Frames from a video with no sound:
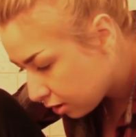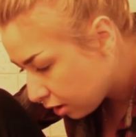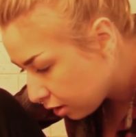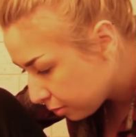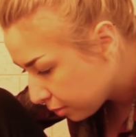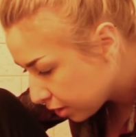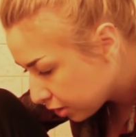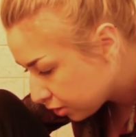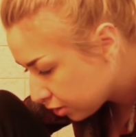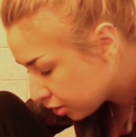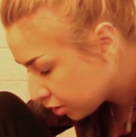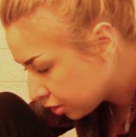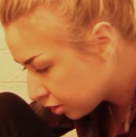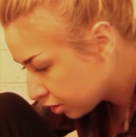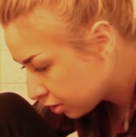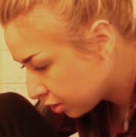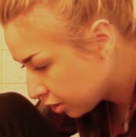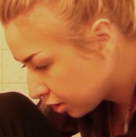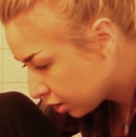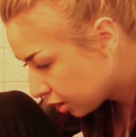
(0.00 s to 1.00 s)

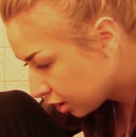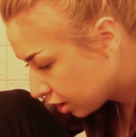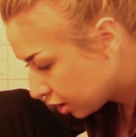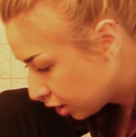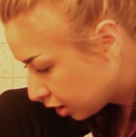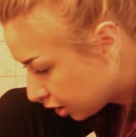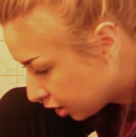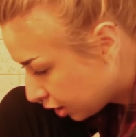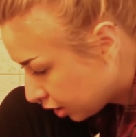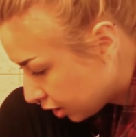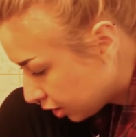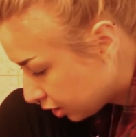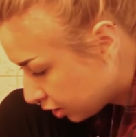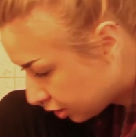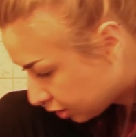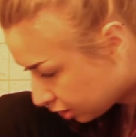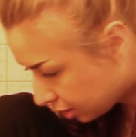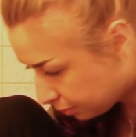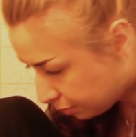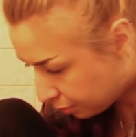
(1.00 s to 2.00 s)
garbage,
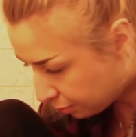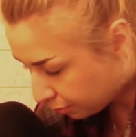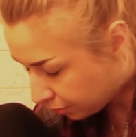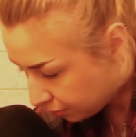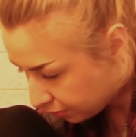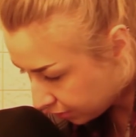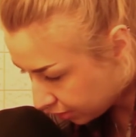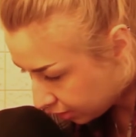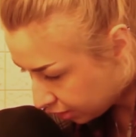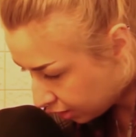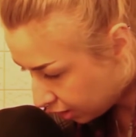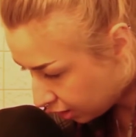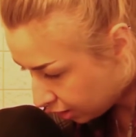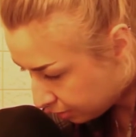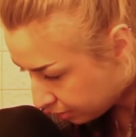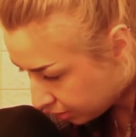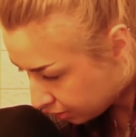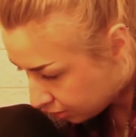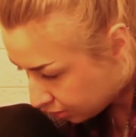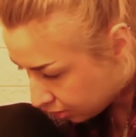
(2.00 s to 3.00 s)
clip them over the
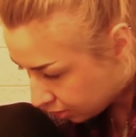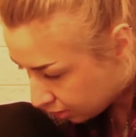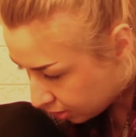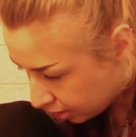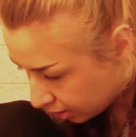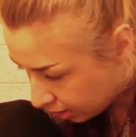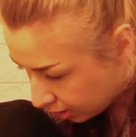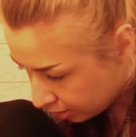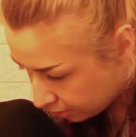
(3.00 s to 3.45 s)
garbage,